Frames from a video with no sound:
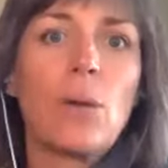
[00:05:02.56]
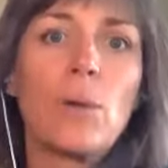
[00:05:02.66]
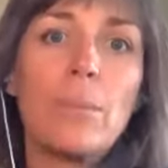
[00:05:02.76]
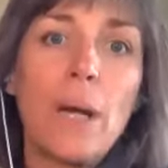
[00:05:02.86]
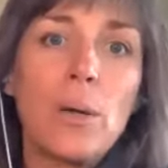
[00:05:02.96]
a
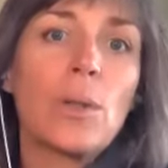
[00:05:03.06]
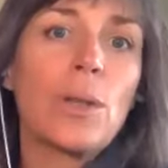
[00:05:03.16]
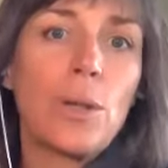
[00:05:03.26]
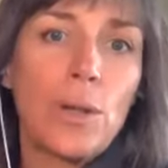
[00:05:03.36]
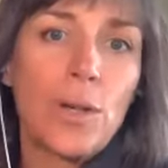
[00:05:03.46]
remote
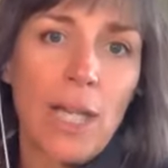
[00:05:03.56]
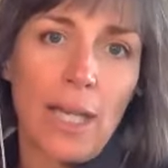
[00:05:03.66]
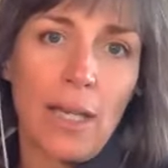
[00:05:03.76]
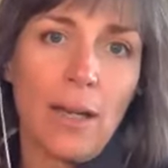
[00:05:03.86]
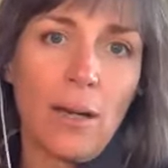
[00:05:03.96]

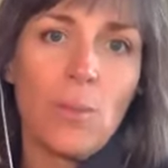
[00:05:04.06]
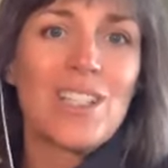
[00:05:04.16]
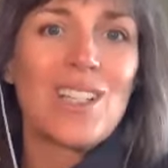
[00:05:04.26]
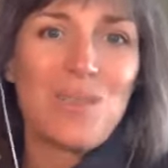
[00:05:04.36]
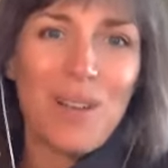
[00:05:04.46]
learning, which
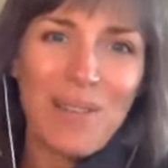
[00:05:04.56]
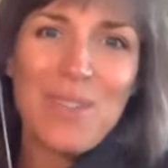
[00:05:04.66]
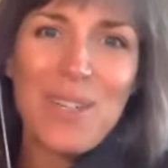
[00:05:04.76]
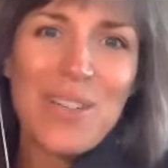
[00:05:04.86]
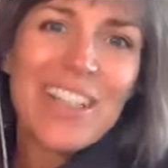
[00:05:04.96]
is what I'm
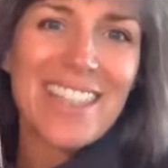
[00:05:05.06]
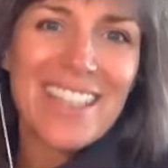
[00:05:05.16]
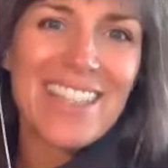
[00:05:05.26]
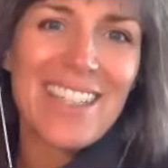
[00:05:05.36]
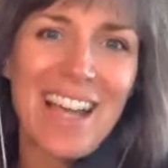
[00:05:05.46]
doing
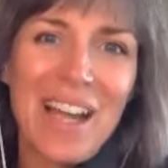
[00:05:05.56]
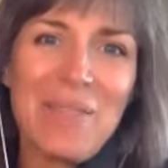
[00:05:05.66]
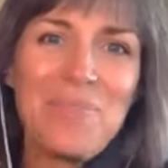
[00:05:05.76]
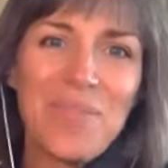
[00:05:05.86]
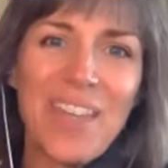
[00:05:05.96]
this
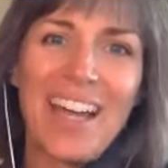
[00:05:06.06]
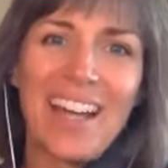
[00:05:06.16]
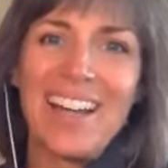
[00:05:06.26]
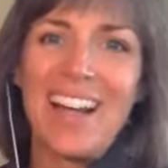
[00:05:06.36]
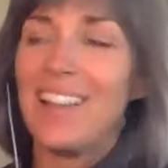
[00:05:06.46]
time.
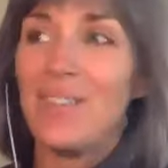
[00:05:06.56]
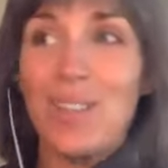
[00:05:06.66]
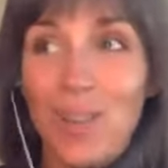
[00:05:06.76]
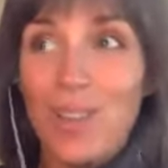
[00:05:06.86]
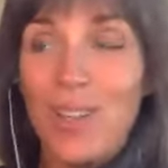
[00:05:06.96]
I live in
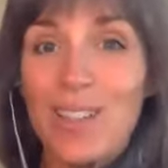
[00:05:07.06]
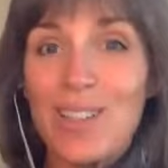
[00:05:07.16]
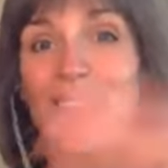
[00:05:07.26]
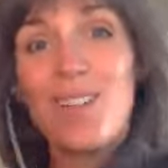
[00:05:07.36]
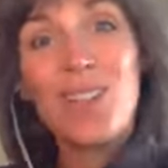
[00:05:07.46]
Northern
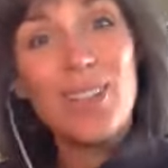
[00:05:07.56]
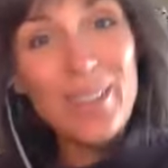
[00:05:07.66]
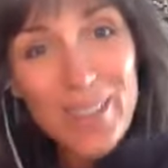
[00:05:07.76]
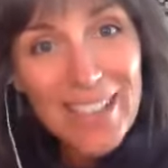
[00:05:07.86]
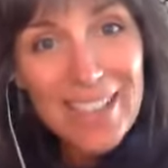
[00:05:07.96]
Arizona. The
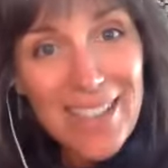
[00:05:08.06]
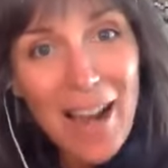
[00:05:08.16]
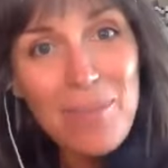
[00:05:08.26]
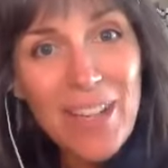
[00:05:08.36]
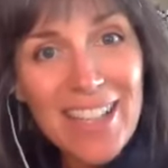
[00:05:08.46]
learning is
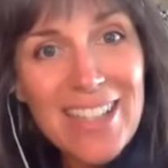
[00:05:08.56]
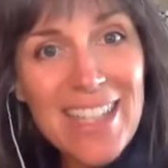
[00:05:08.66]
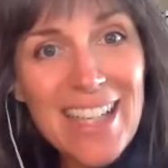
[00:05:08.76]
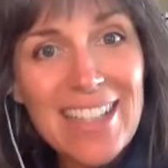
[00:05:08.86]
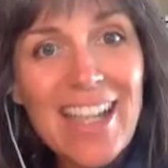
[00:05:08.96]
happening in
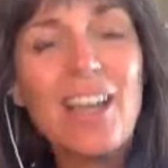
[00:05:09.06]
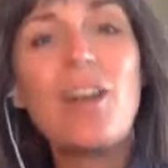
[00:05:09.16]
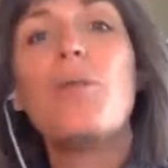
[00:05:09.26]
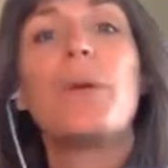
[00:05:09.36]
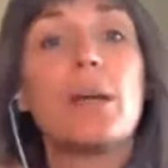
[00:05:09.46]
San
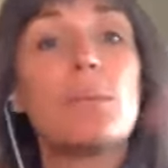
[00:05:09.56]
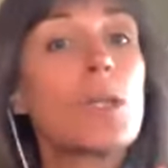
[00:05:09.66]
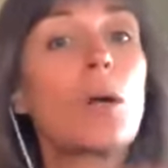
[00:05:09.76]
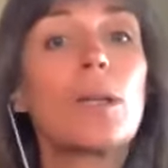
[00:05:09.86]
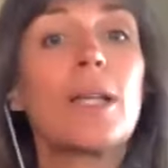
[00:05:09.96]
Diego, but I'm
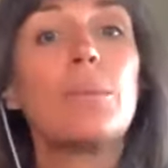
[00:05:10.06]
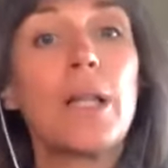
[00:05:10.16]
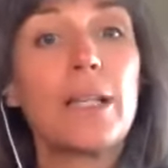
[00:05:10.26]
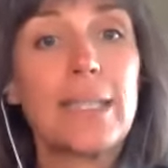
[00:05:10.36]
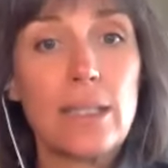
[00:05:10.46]
totally
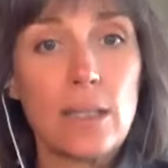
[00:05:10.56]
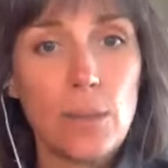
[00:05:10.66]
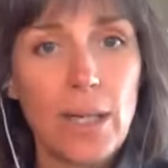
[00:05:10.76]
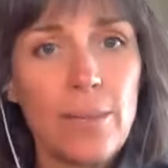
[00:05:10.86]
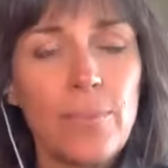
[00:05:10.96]
plugged into
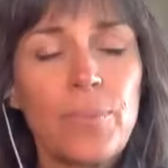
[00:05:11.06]
it.